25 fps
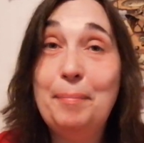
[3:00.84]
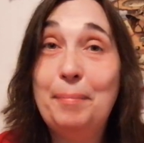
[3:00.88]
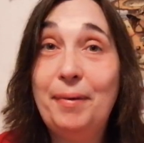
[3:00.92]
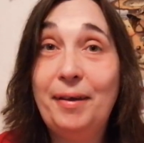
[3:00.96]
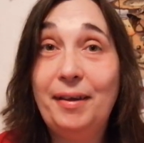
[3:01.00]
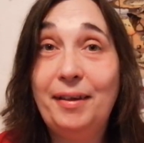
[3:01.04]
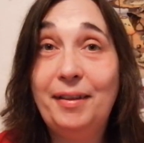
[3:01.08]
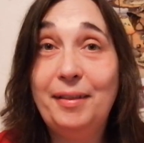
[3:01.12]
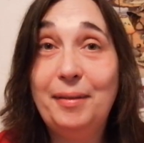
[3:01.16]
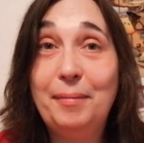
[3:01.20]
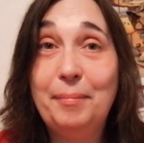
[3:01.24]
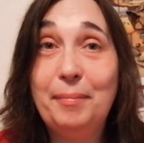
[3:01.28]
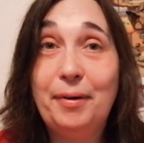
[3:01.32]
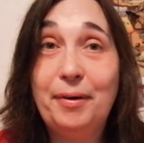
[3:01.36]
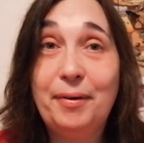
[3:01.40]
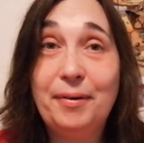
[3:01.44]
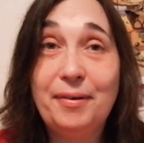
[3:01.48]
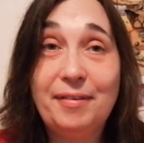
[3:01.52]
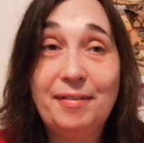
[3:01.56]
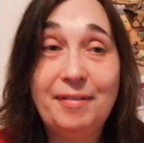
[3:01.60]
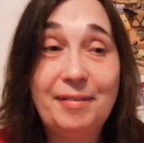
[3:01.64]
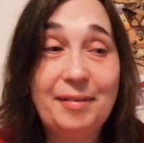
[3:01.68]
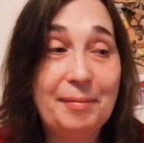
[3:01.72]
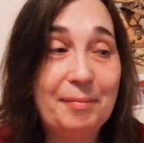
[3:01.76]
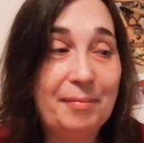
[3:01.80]
and pick the
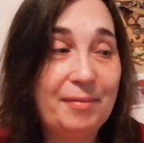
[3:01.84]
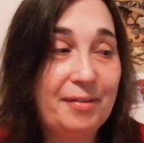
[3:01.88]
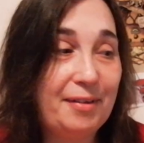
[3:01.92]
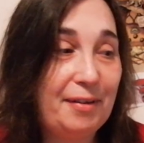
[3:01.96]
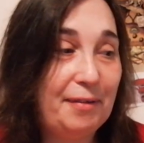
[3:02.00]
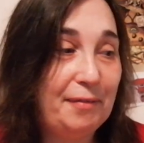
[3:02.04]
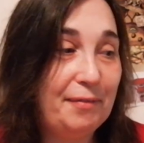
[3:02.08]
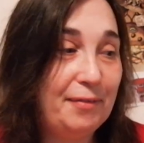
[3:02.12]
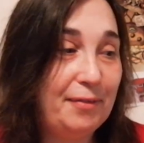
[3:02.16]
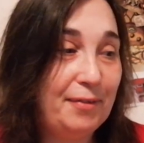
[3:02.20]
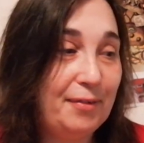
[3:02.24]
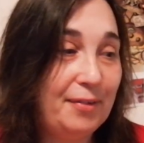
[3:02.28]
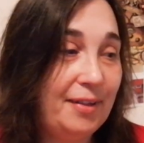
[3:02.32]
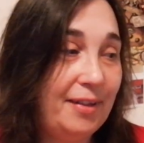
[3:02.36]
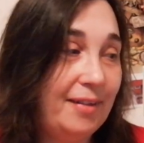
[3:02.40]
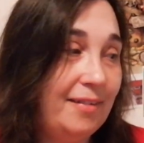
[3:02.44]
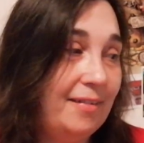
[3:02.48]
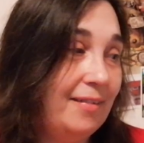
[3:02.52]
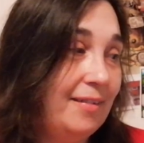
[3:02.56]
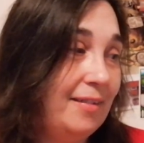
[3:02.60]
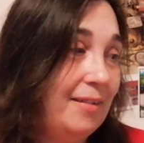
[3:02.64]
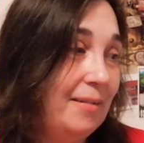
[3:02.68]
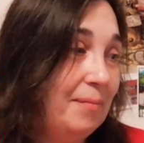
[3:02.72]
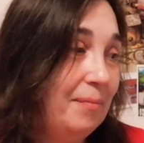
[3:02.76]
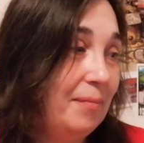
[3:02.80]
berries themselves. So
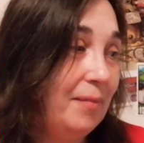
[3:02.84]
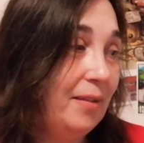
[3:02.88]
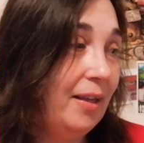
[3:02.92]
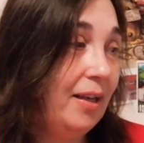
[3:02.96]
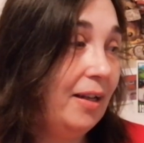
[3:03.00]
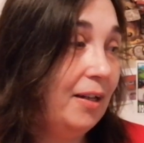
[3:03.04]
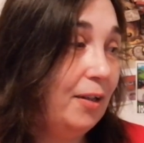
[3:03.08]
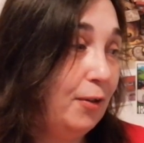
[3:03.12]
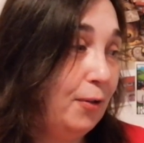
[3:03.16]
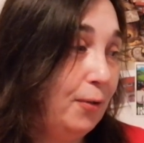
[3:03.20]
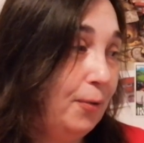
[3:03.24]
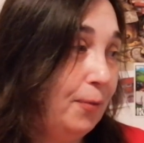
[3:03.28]
that's kind of